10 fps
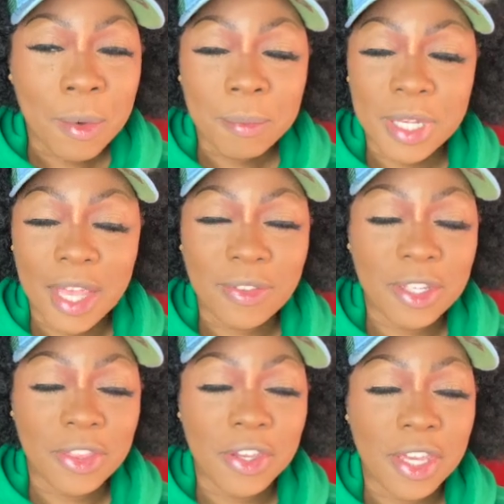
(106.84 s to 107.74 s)
that's
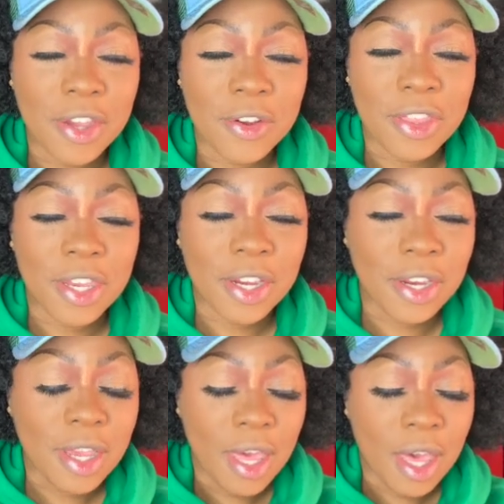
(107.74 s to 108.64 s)
neither here or
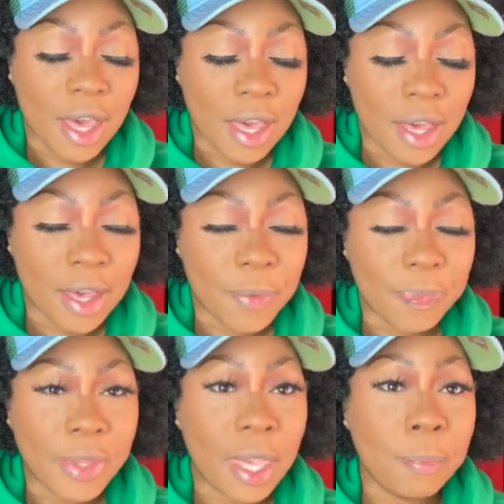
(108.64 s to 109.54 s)
there.
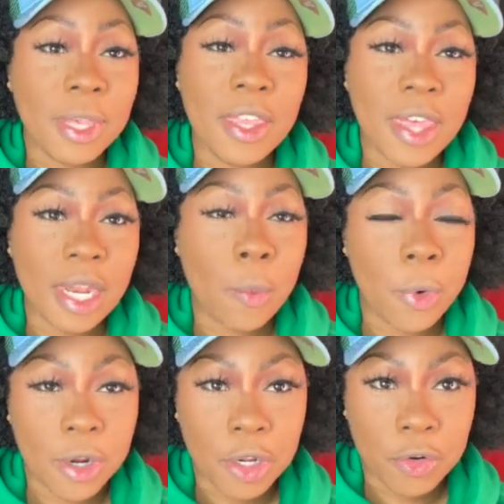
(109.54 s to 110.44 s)
And being that I'm
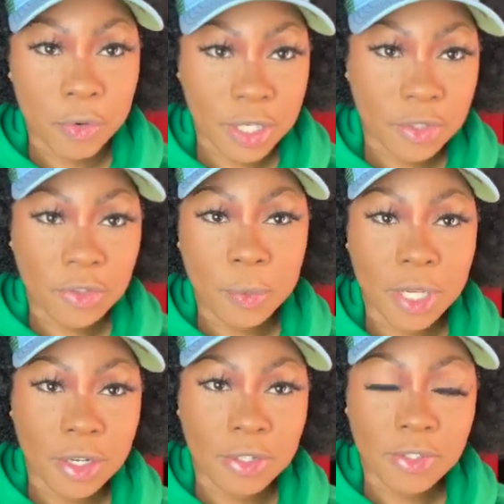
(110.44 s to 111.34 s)
wearing a green
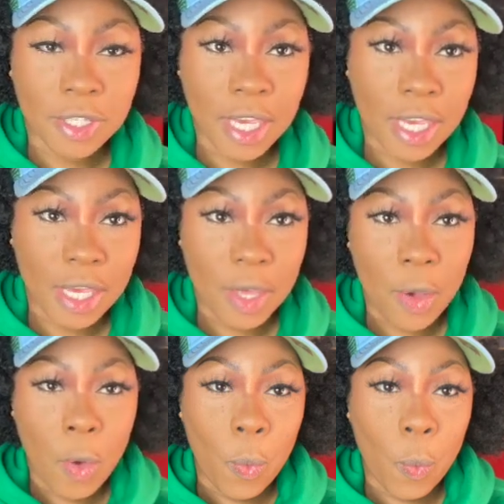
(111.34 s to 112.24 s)
sweater today,
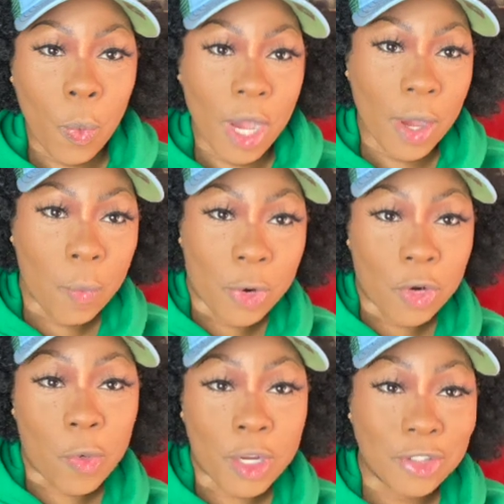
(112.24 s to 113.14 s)
what we're
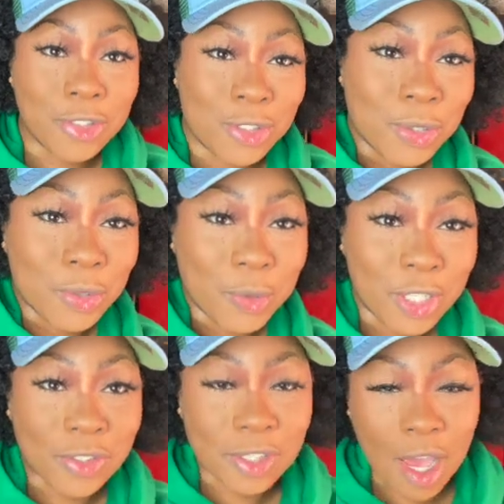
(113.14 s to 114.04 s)
going to do
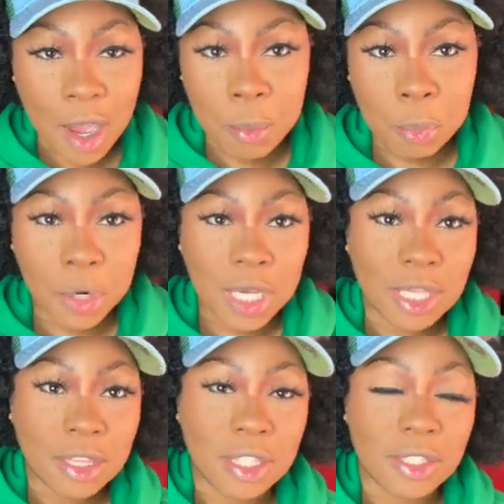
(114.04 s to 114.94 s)
is an
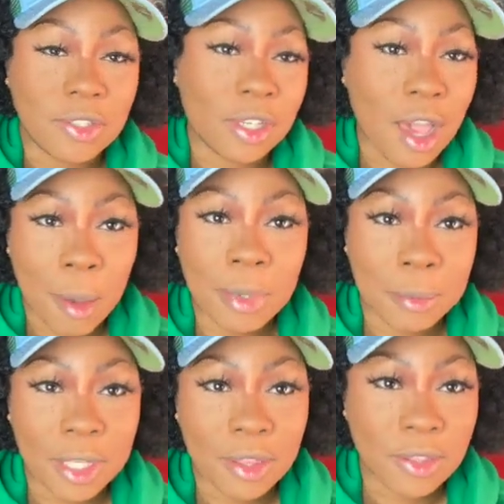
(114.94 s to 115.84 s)
ombre look to
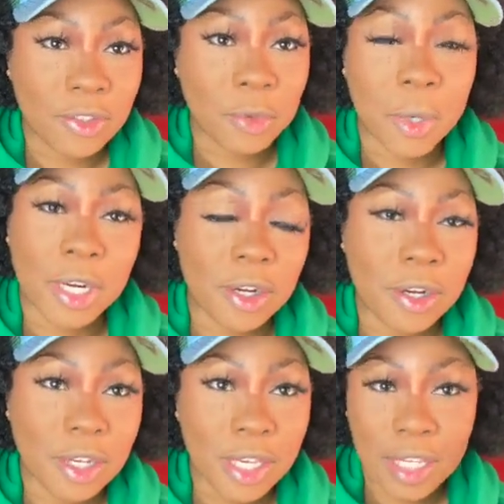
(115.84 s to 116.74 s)
complement the
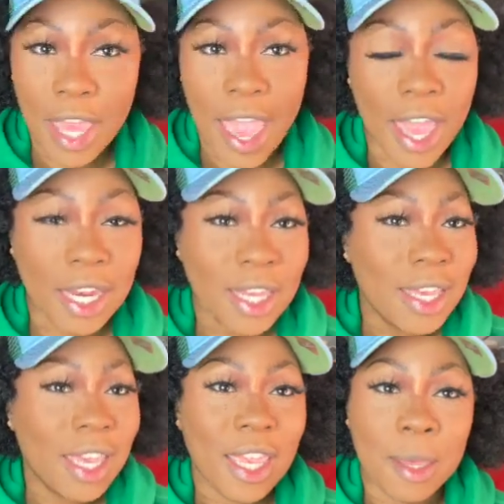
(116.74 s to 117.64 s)
sweater and hat
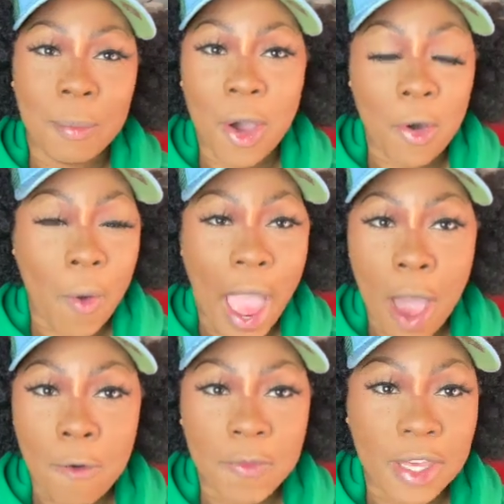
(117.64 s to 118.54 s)
and my whole
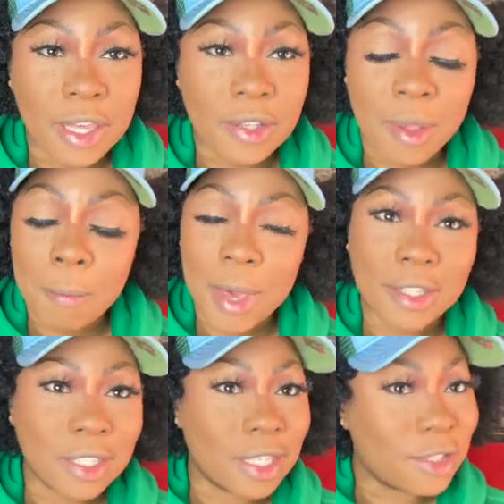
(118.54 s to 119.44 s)
outfit, because I'm
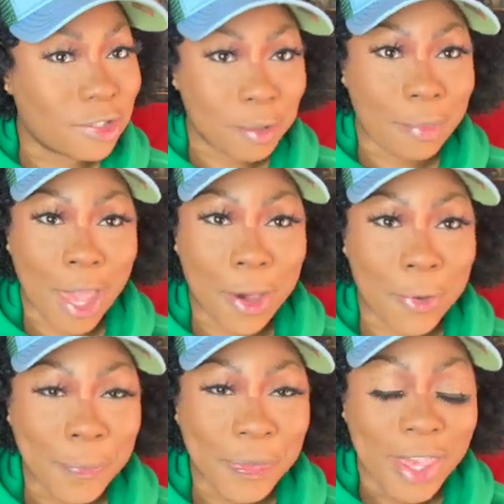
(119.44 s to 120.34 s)
about to dip
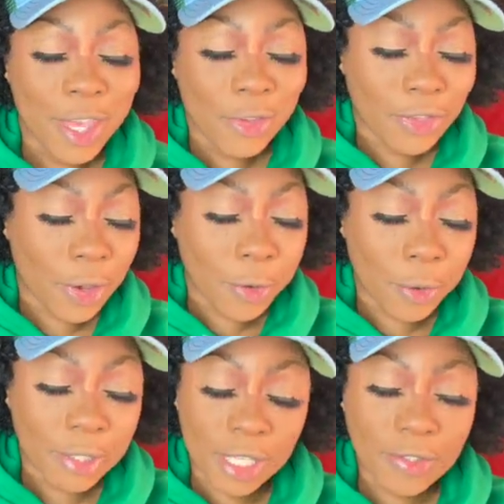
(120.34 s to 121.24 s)
out.
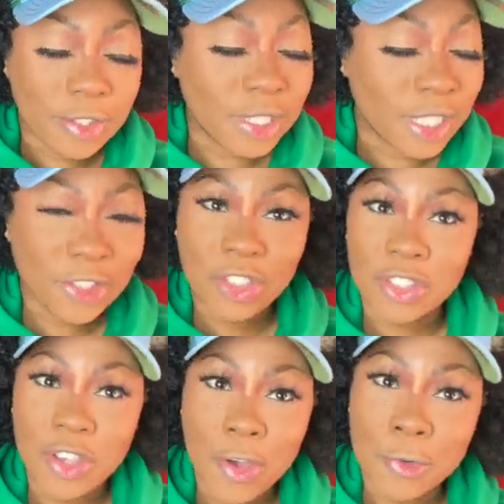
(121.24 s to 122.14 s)
So let's
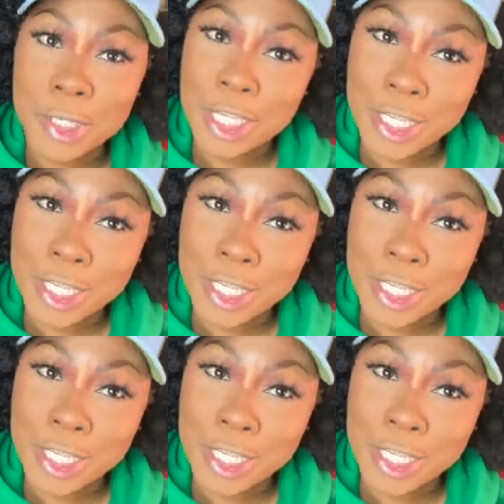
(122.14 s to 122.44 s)
just go on and get